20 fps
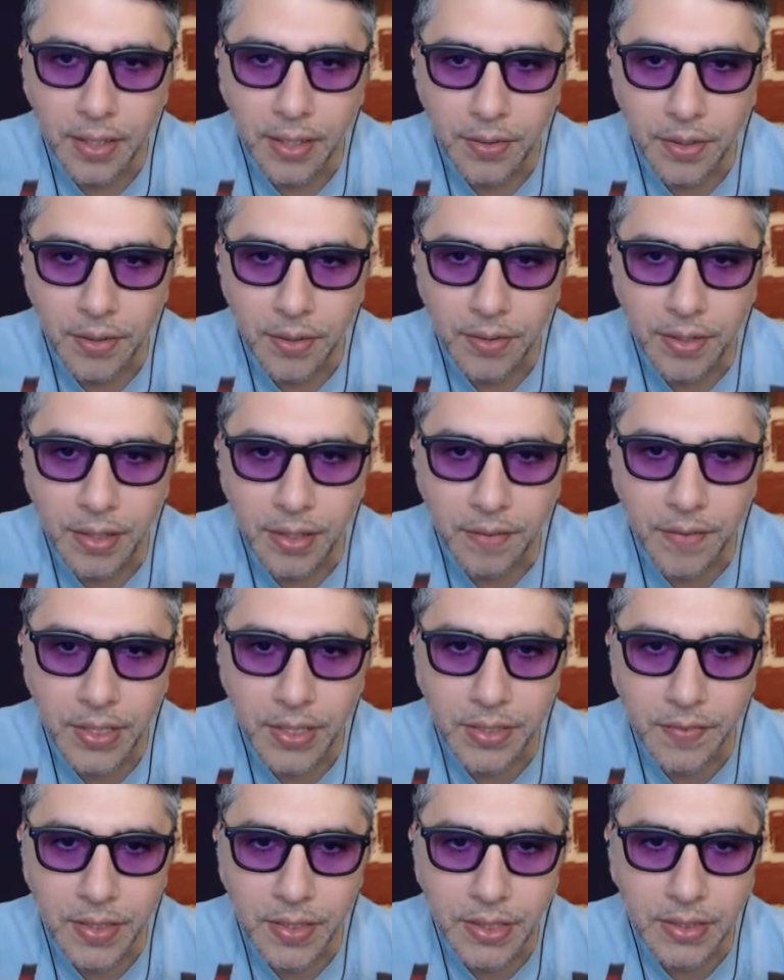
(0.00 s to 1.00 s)
Note the convention
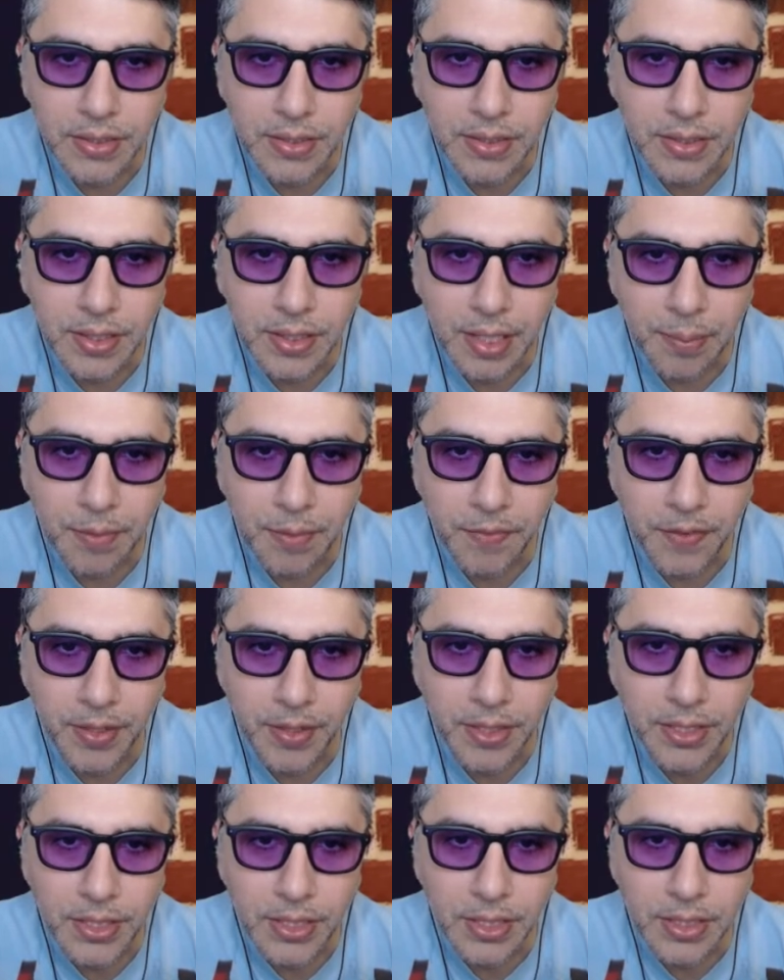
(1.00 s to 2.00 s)
of Elixir is to name a
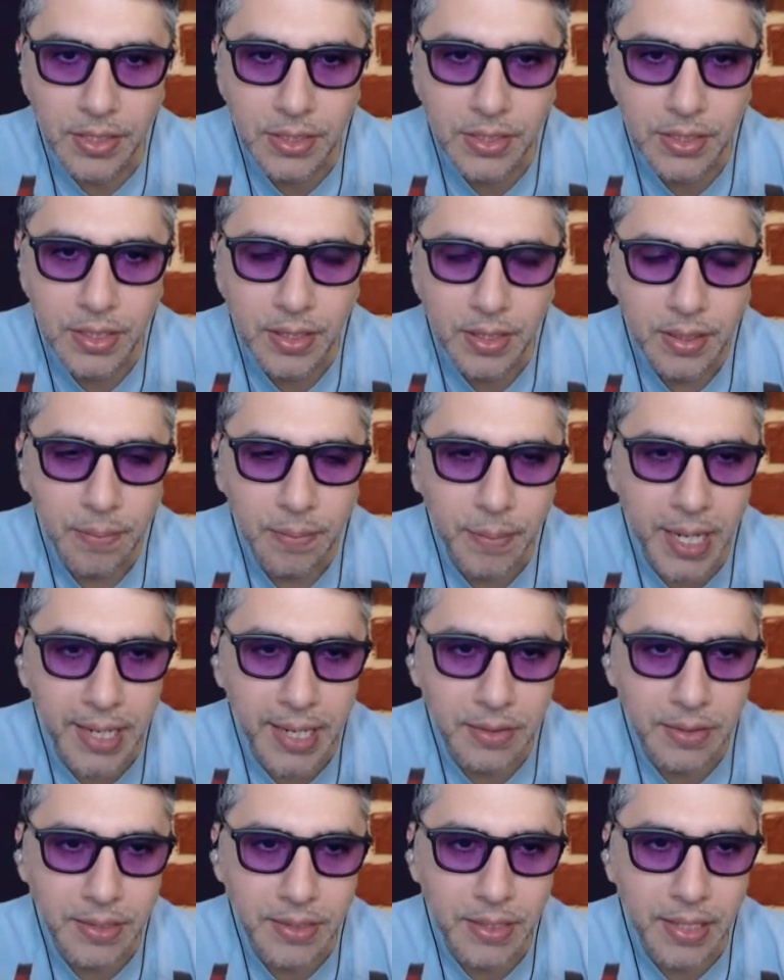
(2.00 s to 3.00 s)
function's
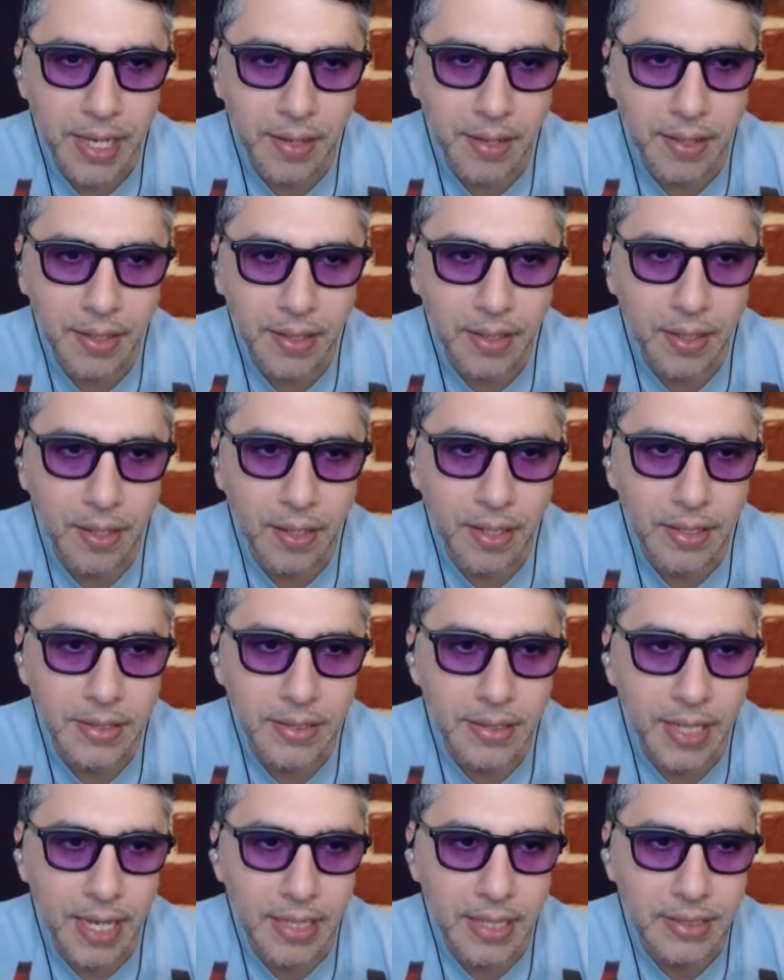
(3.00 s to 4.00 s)
macros allowed in guards
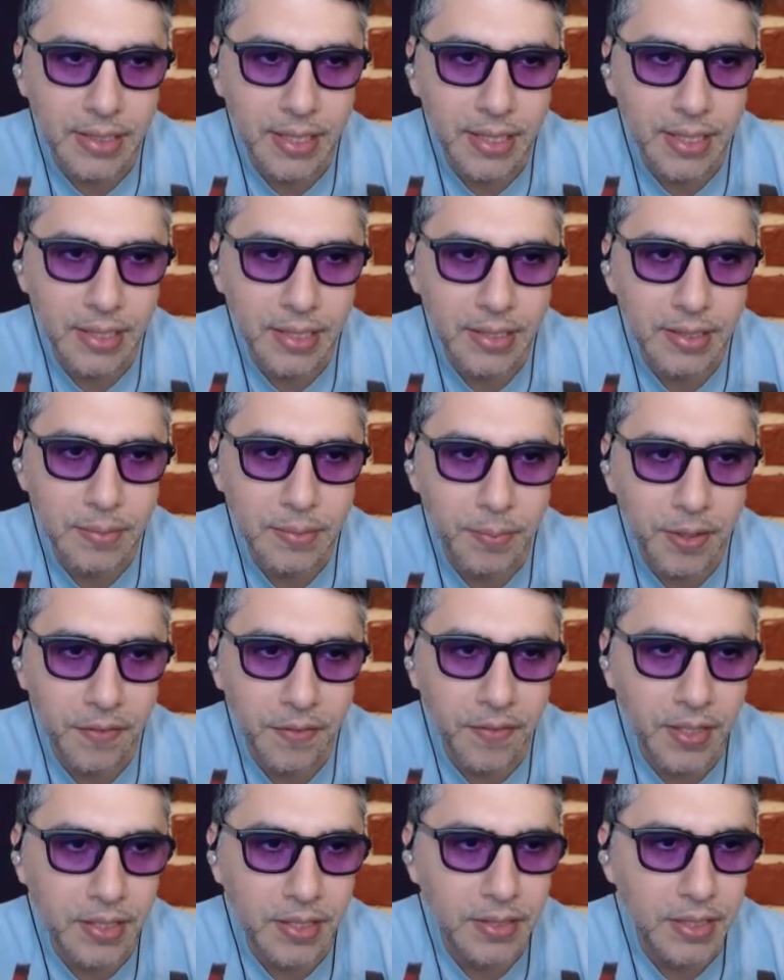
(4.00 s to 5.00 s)
as is
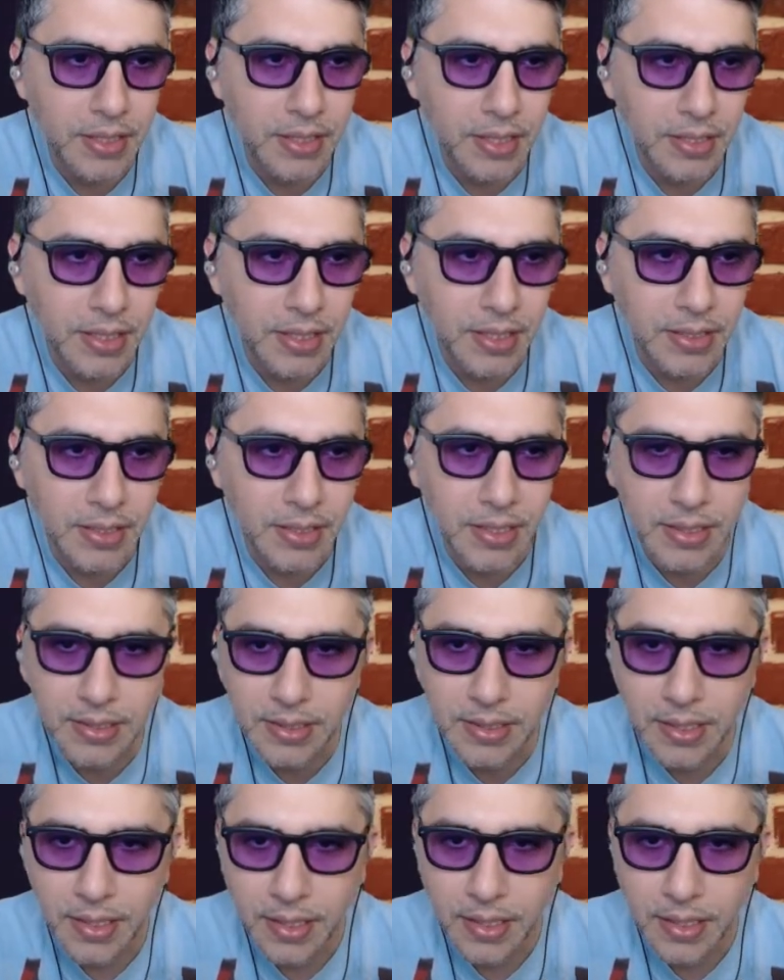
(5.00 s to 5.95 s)
prefix such as is list.